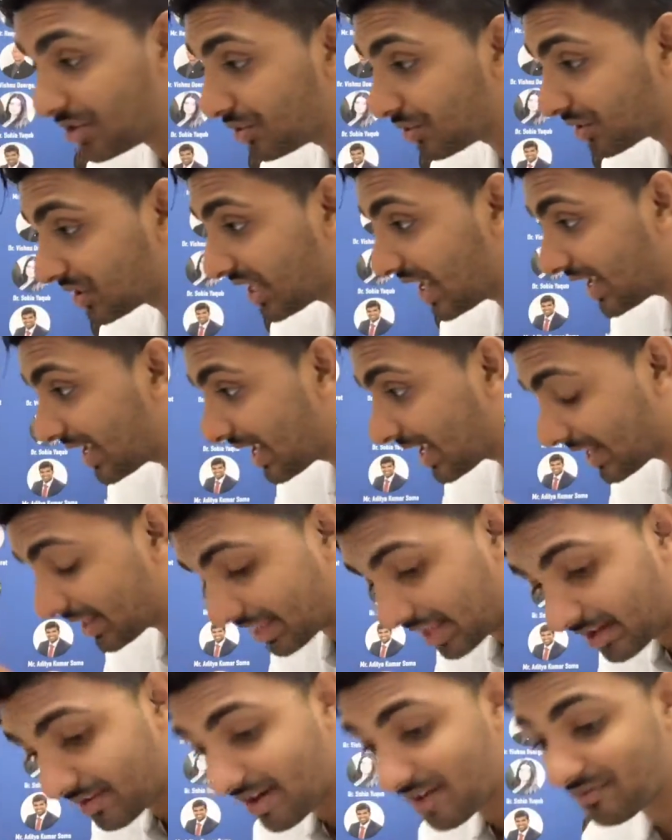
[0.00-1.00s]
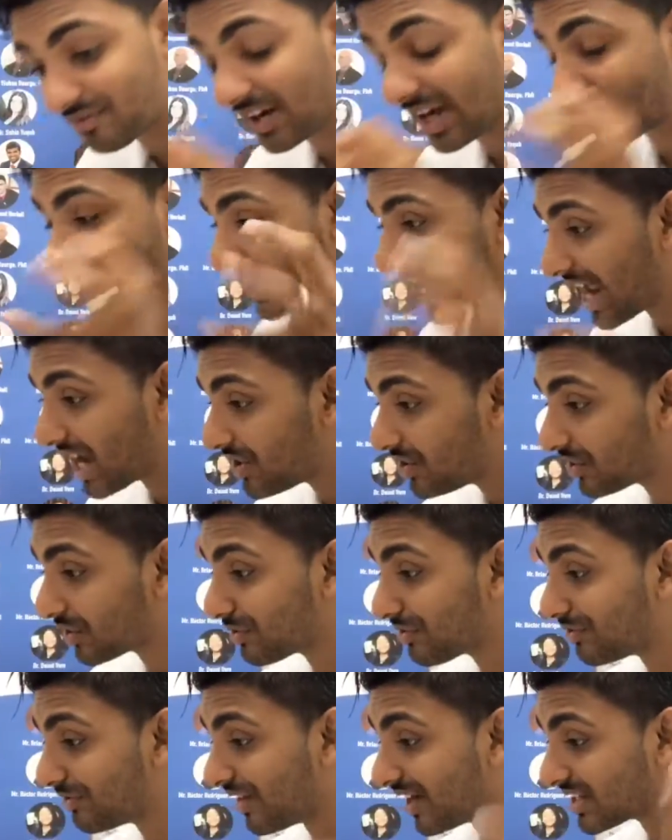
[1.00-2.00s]
taking their advice and your
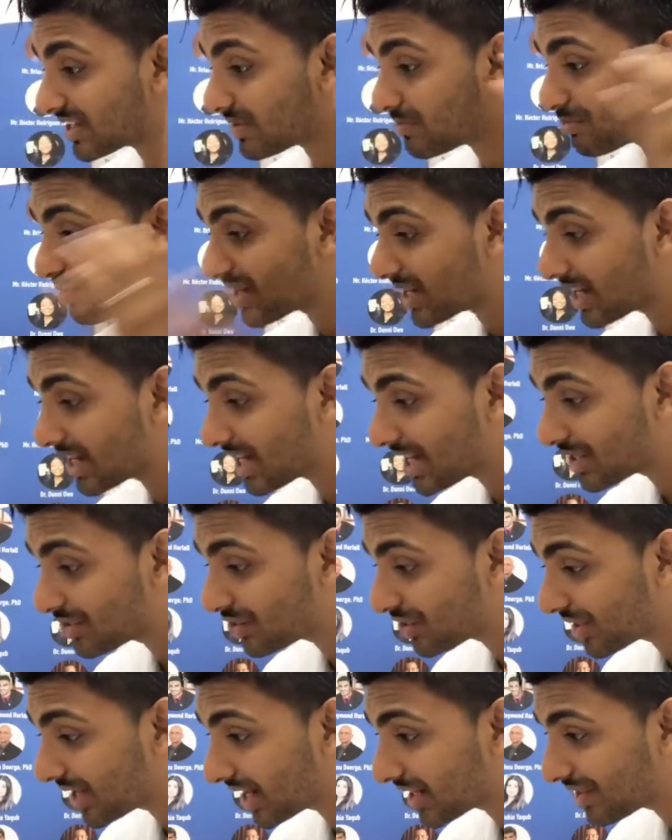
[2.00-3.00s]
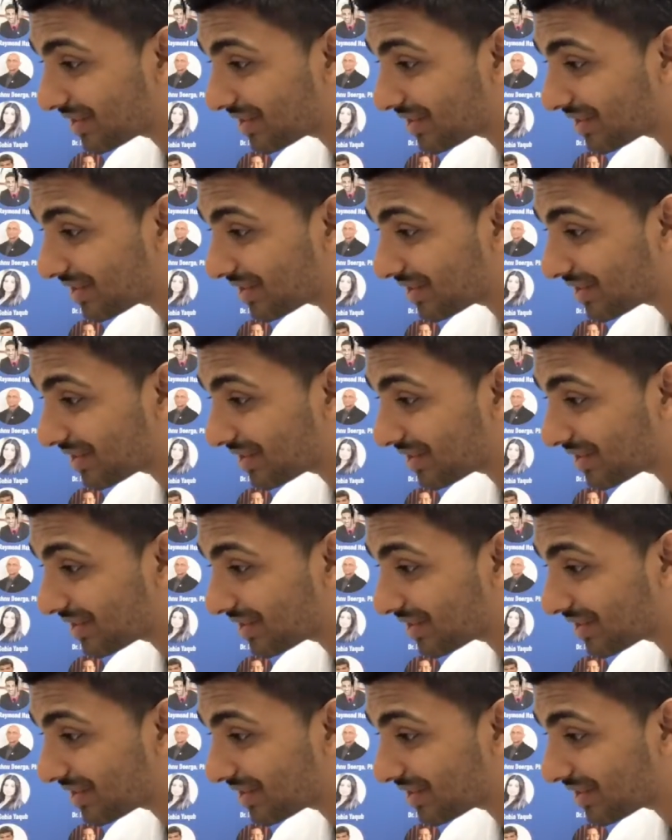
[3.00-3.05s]
advice and bringing it together,